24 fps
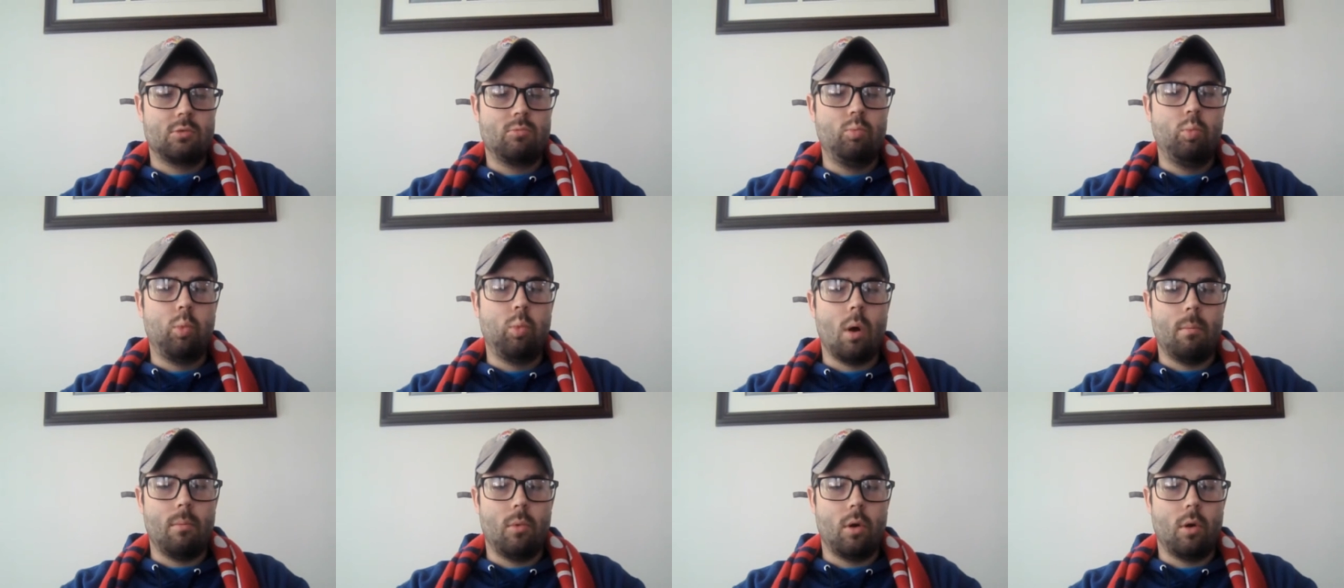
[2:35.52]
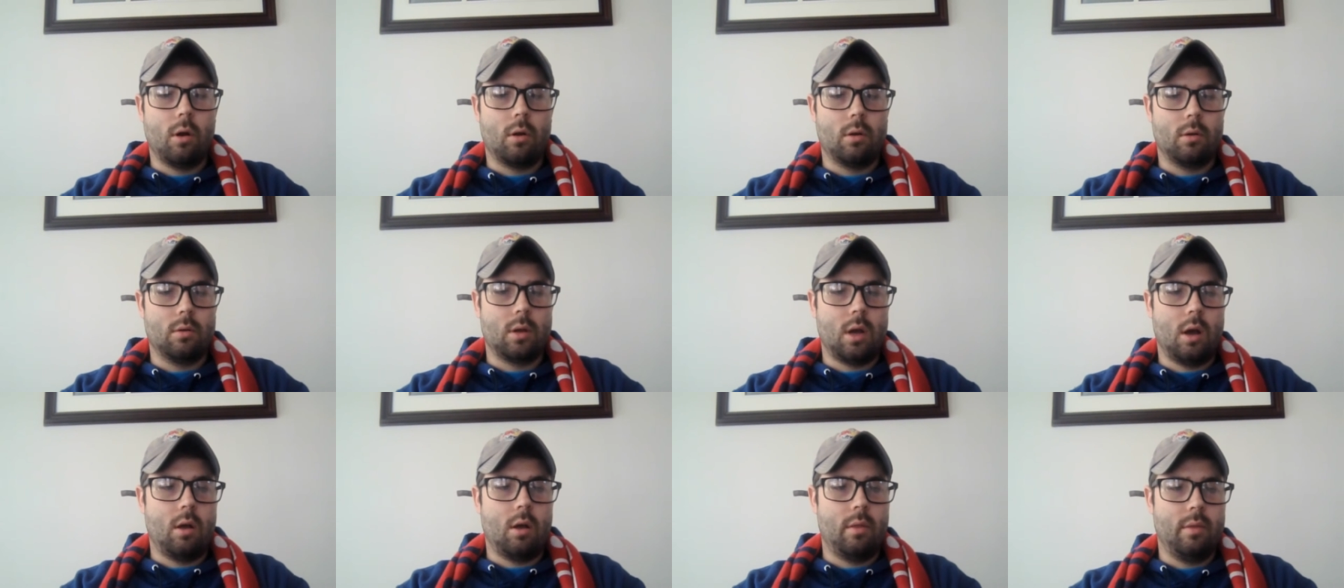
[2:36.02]

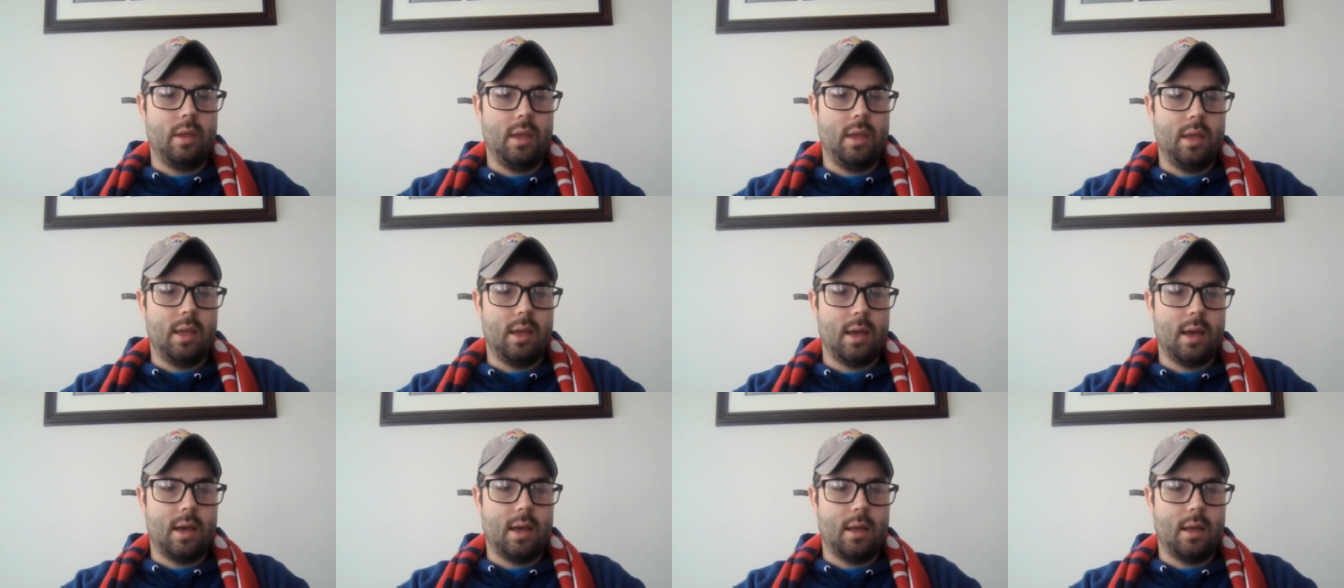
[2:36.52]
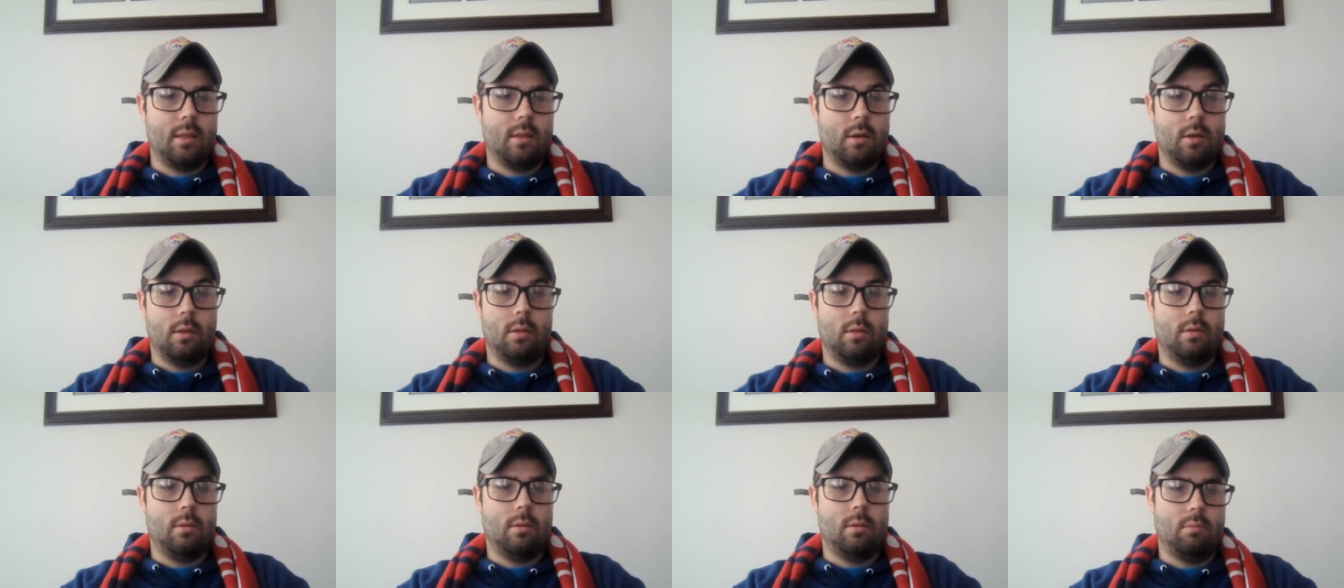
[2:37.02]
more on the
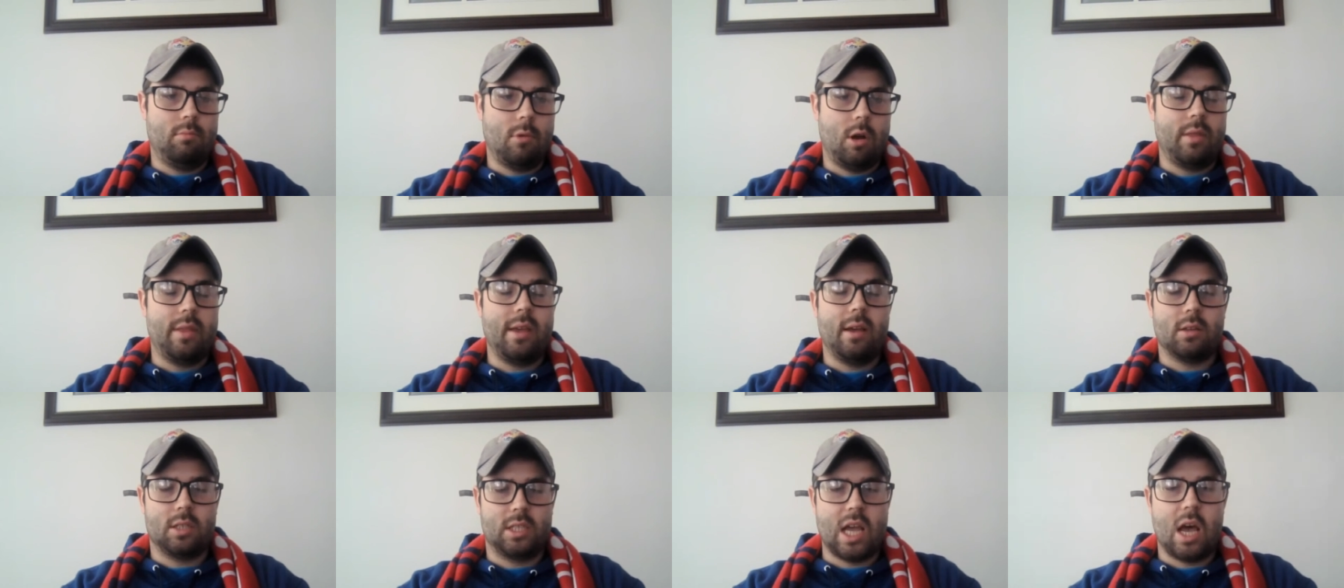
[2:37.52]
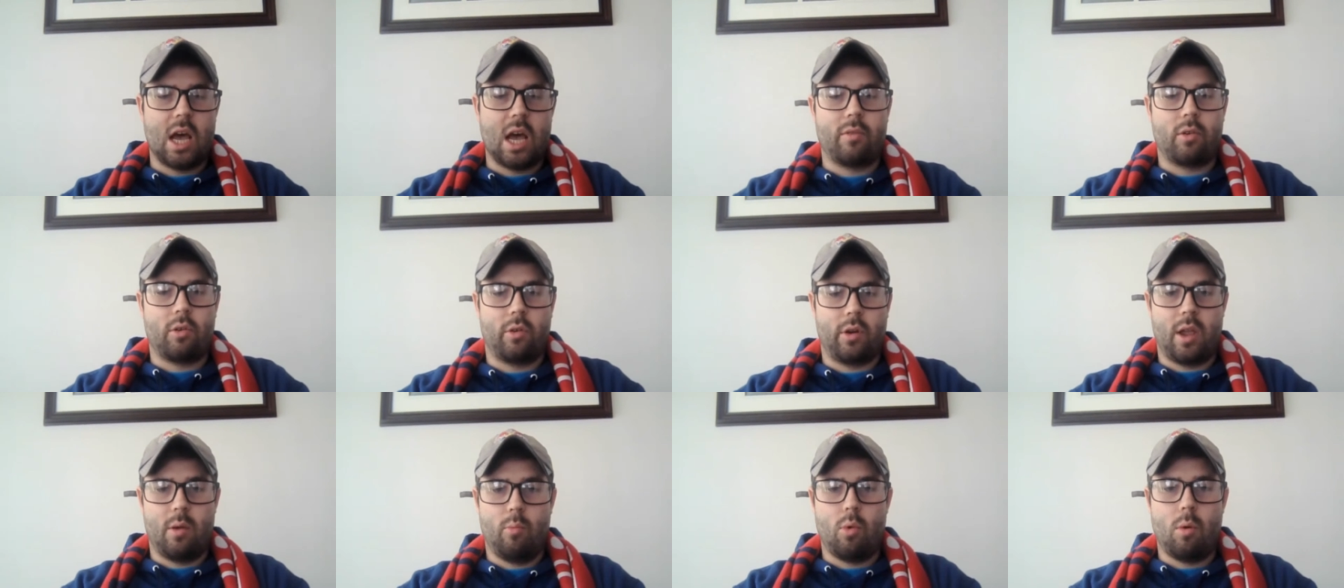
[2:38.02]
El
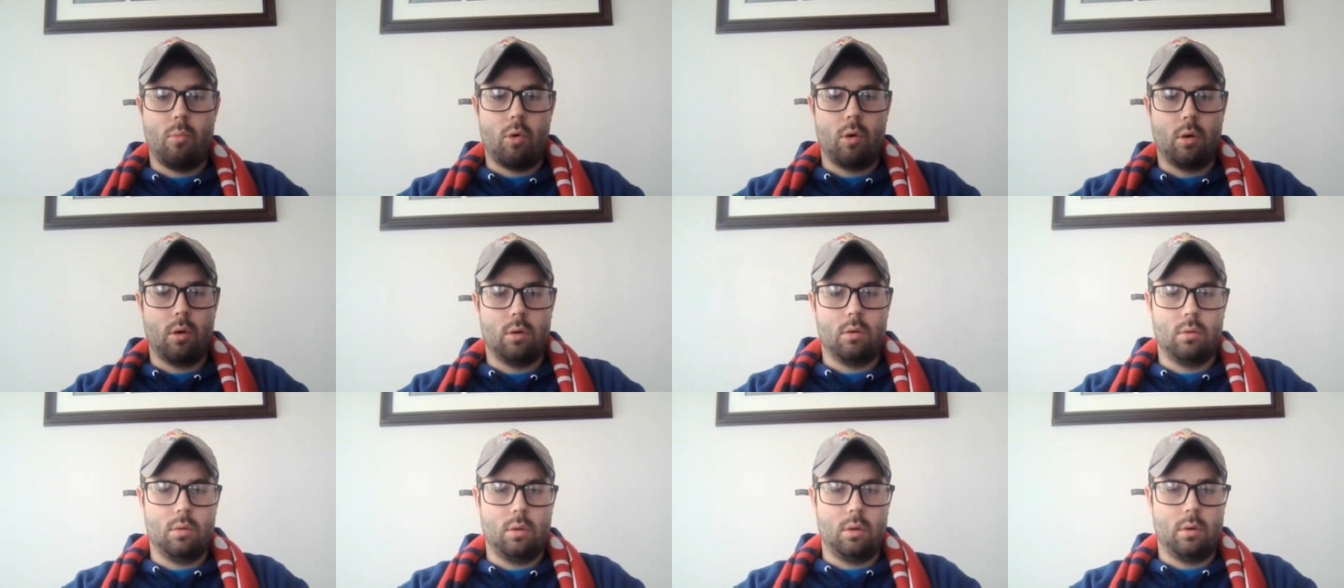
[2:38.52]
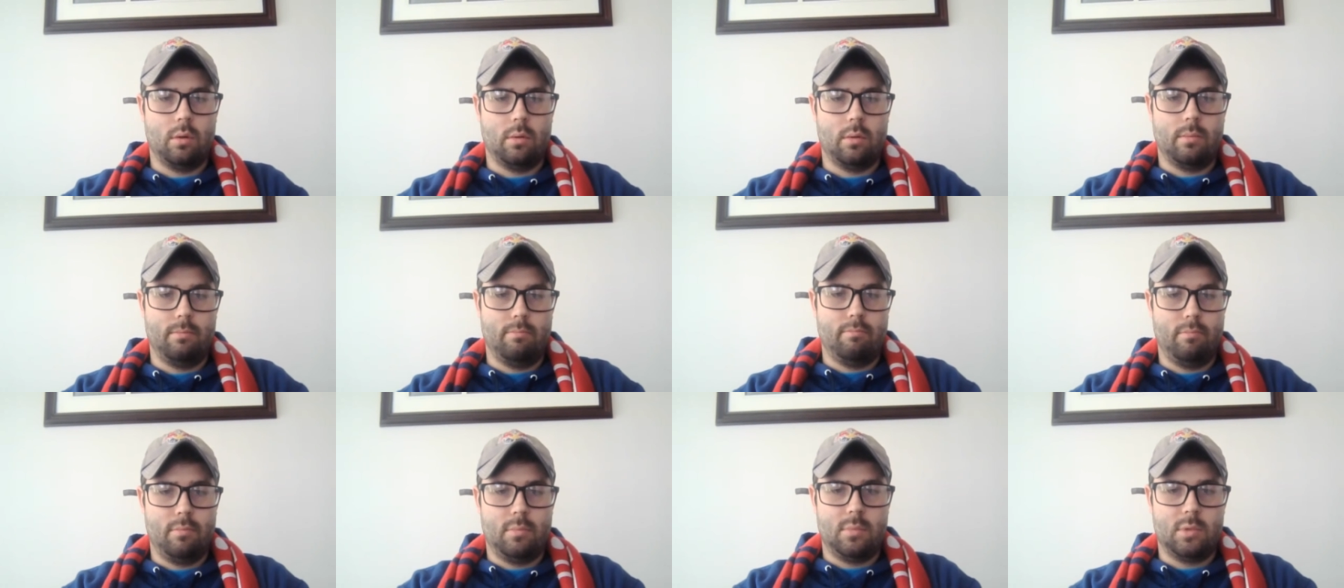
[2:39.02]
Salvador game, one more little
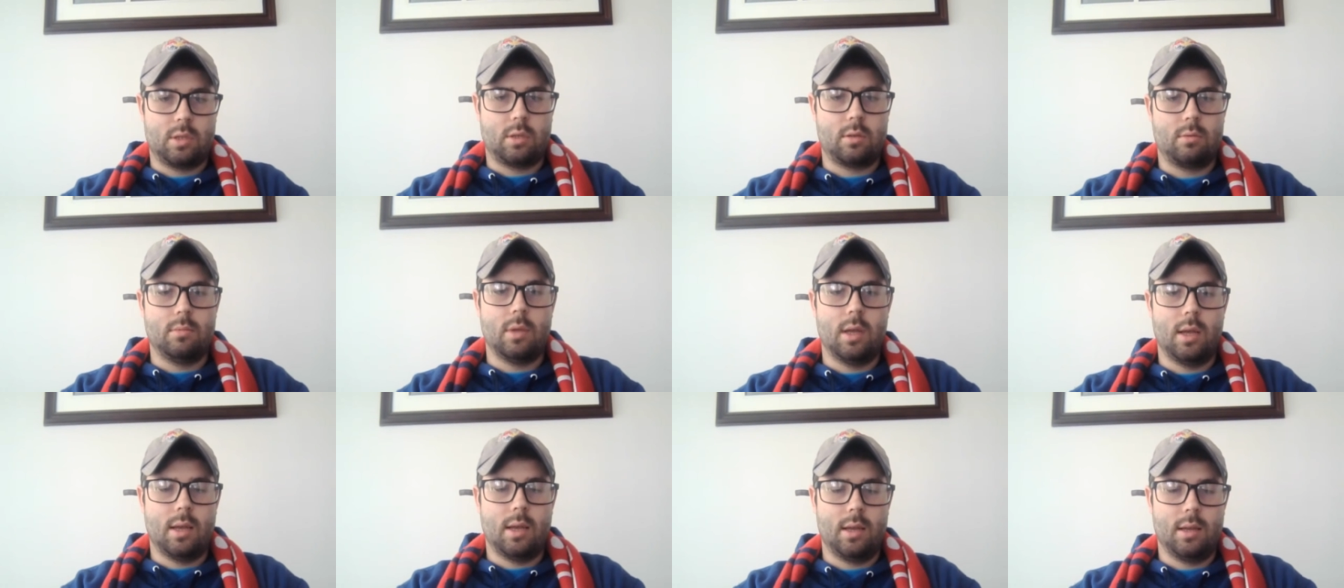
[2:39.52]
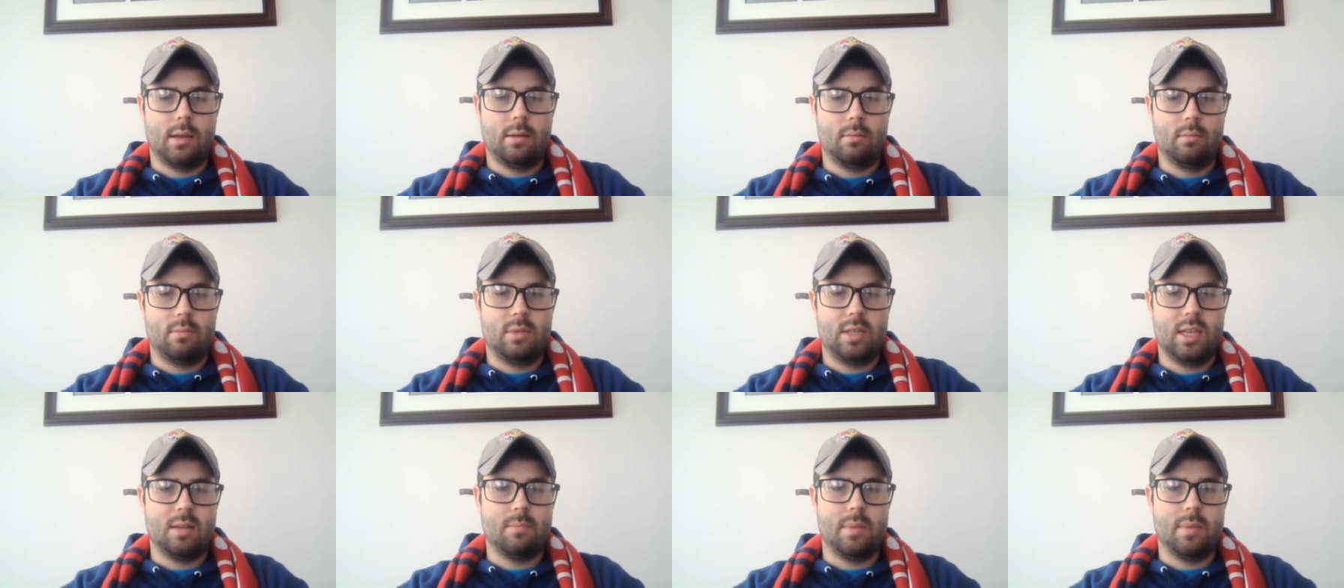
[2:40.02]

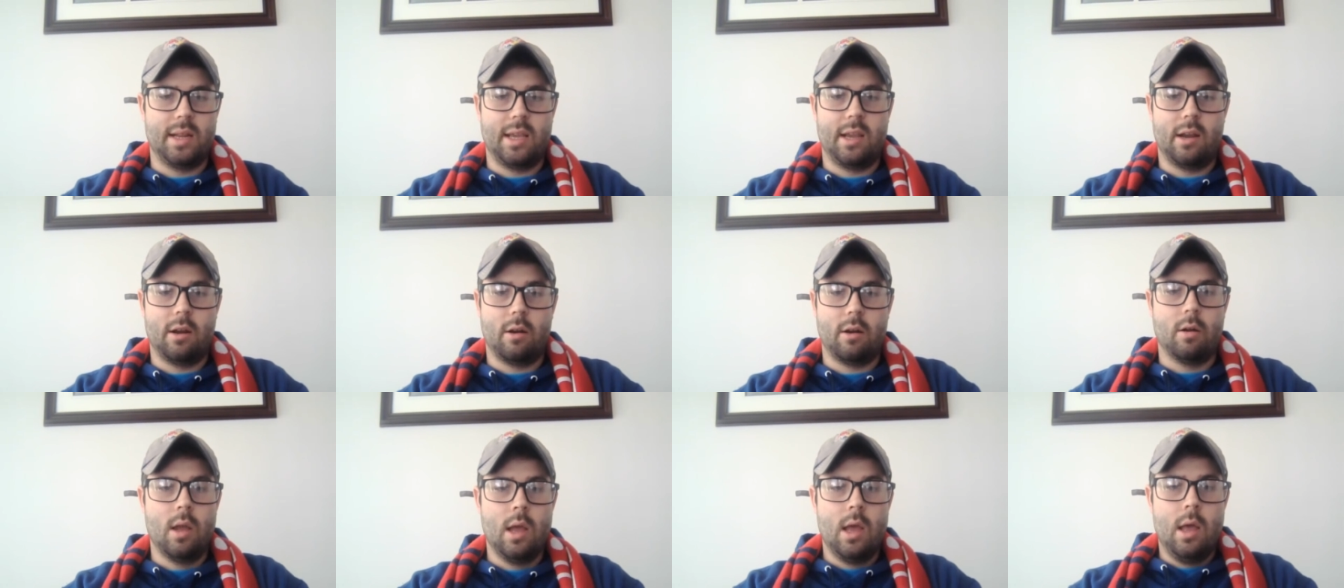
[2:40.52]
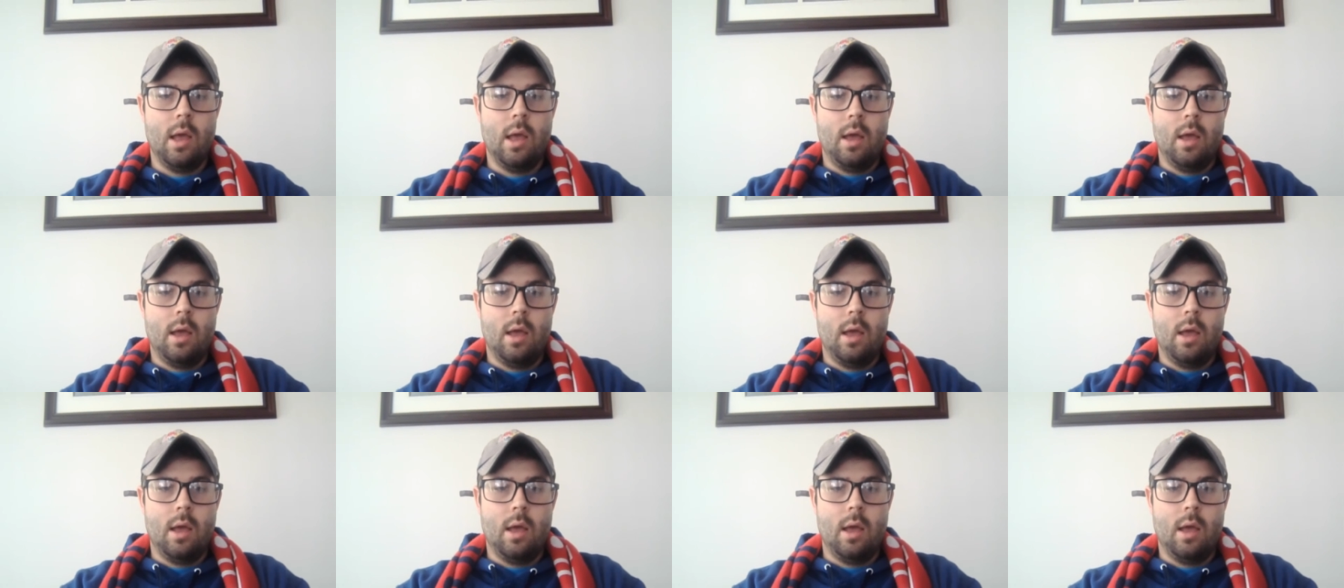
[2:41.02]
tidbit here.